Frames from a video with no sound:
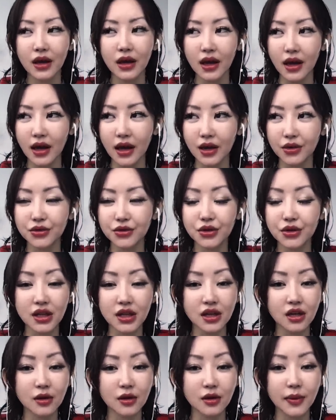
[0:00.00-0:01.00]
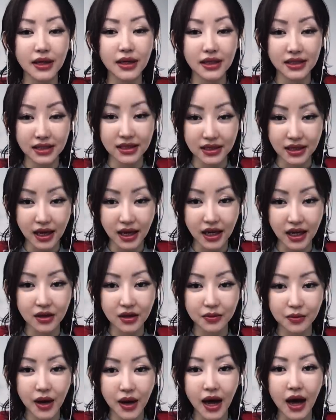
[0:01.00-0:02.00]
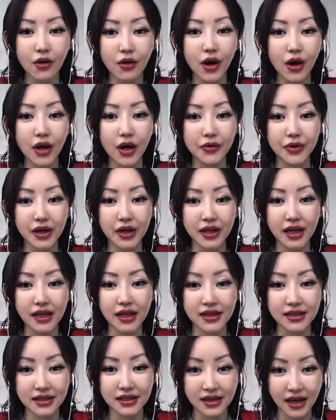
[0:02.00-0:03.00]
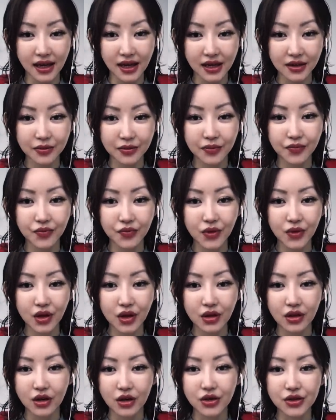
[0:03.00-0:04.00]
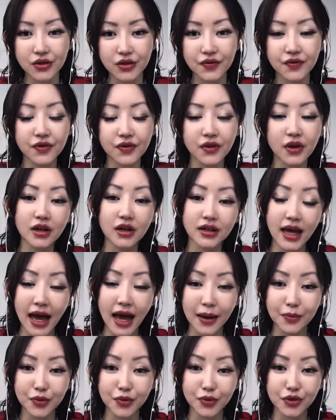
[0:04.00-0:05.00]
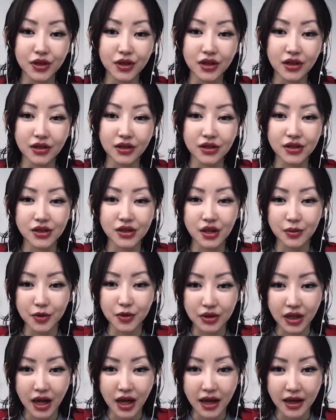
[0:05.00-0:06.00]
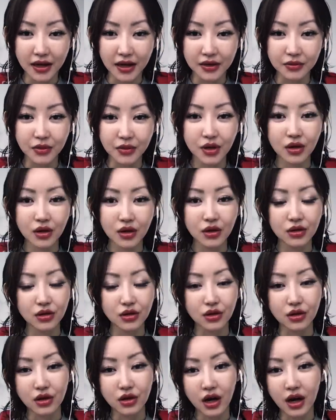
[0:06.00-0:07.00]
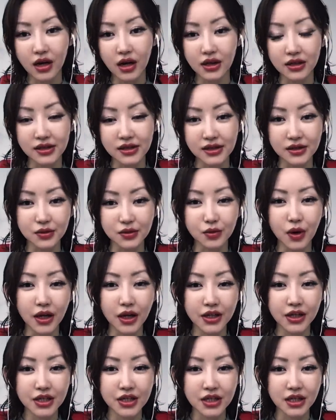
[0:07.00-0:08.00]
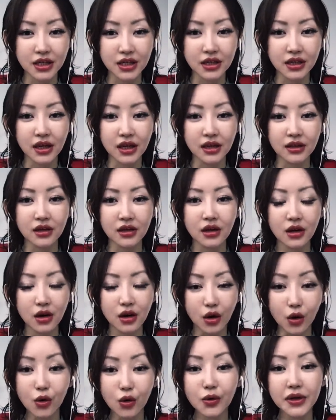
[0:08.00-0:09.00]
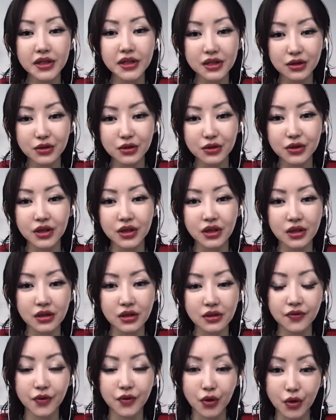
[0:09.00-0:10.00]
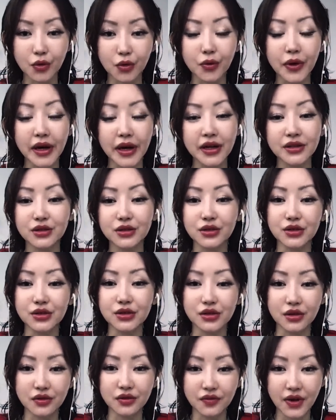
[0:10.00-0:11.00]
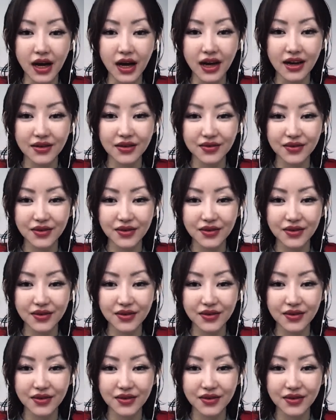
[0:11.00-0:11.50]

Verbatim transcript: and also thinking about escape. How are we gonna escape? There's flood happening in the summertime. The guards is watching and always looking for ways to survive.